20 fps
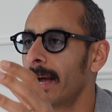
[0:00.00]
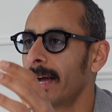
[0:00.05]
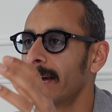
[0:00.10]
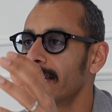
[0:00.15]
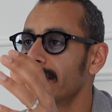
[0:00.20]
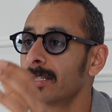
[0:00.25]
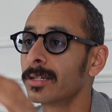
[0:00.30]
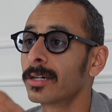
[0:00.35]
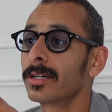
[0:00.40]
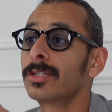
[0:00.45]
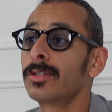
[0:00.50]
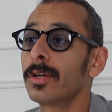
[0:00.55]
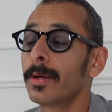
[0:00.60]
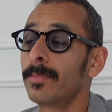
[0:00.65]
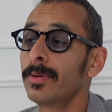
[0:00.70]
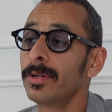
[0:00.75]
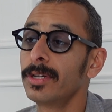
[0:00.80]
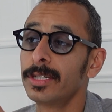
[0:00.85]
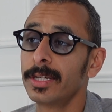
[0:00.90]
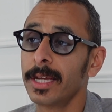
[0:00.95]
why I
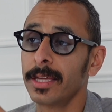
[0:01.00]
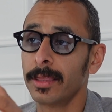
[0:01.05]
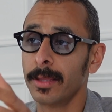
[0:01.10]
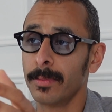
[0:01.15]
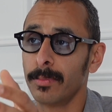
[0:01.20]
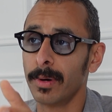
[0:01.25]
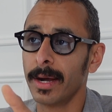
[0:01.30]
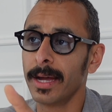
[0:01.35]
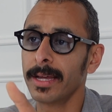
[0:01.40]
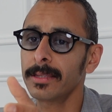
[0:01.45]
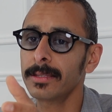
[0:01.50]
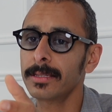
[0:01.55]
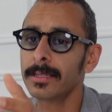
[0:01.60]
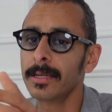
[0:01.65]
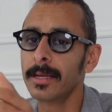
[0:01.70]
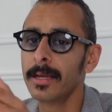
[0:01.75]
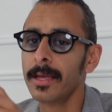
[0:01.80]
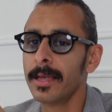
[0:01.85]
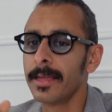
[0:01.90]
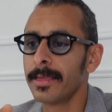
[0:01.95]
started to appreciate the
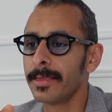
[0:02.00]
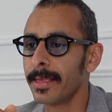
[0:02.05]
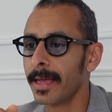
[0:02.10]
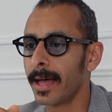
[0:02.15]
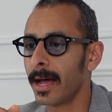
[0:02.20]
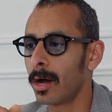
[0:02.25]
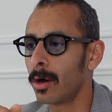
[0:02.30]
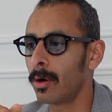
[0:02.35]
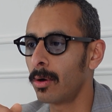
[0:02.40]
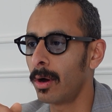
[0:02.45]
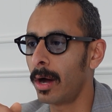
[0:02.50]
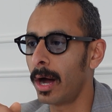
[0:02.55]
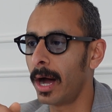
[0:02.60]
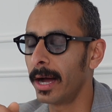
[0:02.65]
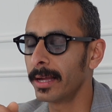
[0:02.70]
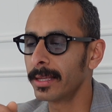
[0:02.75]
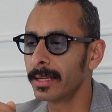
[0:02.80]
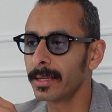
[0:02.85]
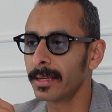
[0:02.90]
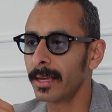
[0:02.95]
brand.
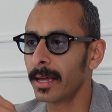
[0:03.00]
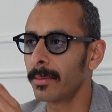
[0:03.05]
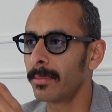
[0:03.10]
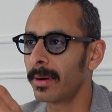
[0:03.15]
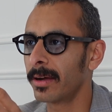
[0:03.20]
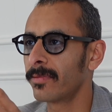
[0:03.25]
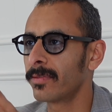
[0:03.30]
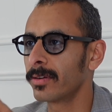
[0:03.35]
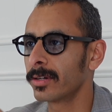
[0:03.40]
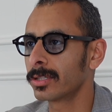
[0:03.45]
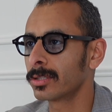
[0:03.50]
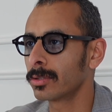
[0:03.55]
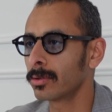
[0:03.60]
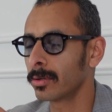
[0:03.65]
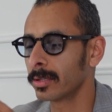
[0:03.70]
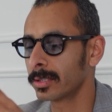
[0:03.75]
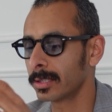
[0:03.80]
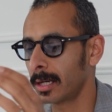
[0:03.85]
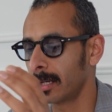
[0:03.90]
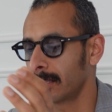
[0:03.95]
Now, I didn't get my
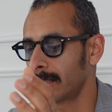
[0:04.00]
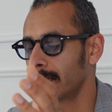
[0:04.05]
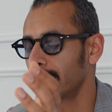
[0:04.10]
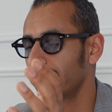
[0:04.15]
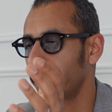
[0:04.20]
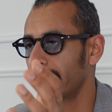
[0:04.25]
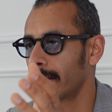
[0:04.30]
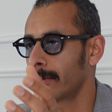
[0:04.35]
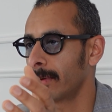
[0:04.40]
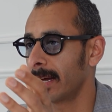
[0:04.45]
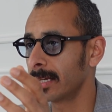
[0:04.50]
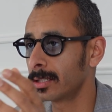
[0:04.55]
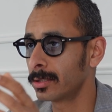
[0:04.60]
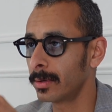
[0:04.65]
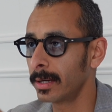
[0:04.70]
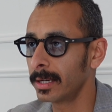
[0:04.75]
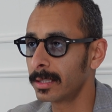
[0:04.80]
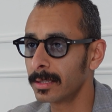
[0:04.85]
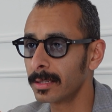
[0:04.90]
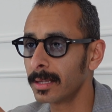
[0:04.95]
first Rolex until I
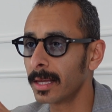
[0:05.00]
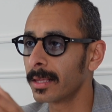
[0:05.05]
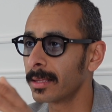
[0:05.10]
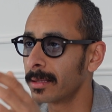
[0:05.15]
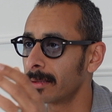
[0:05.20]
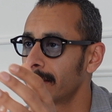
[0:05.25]
graduated,